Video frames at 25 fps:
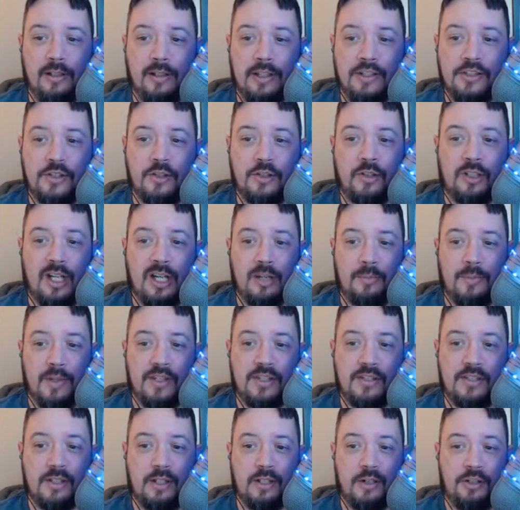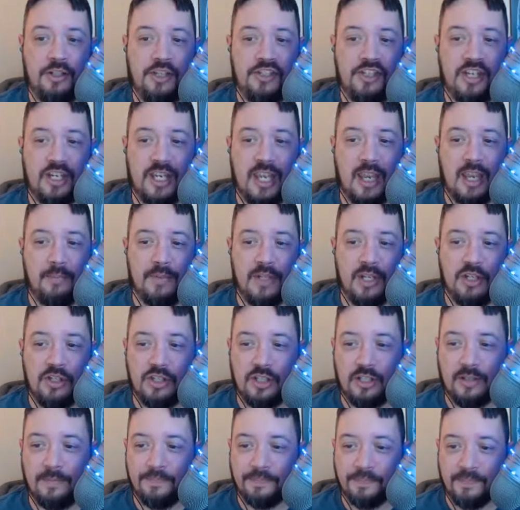Instagram. It's Artistic
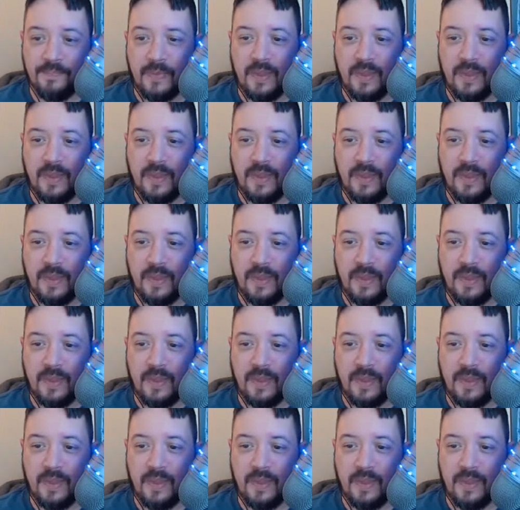Amnesia.